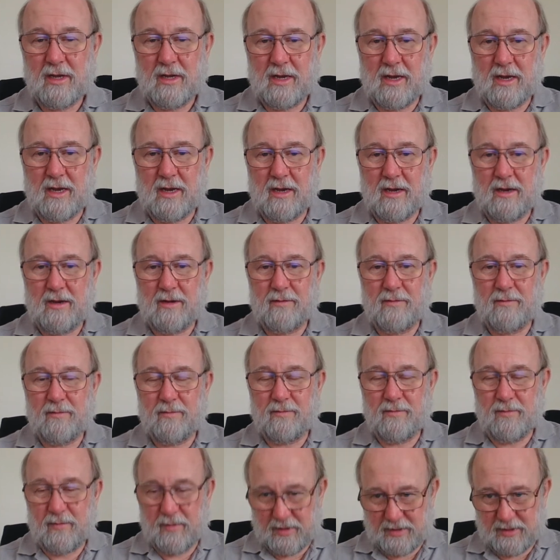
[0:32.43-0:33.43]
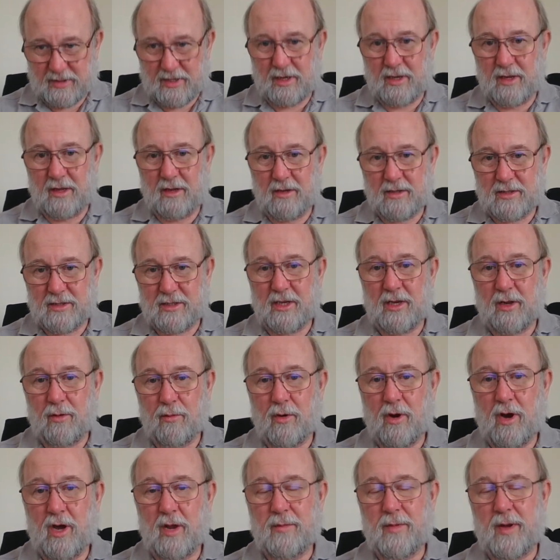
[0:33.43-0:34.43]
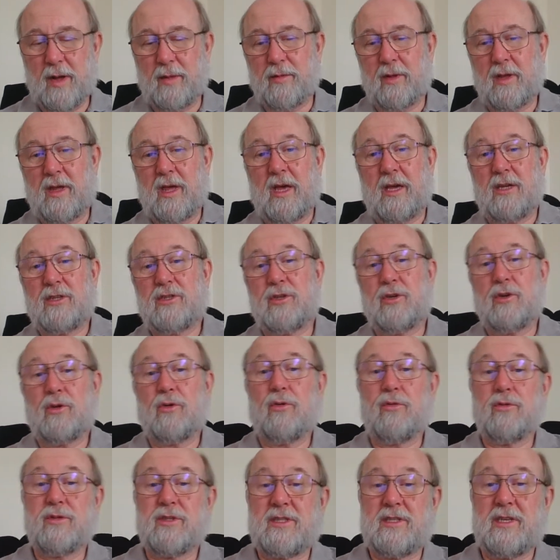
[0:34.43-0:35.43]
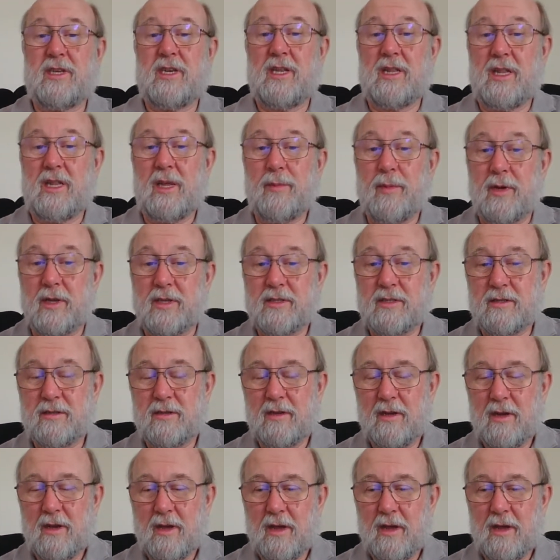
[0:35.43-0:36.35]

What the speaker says: the citywide publication called City Limits,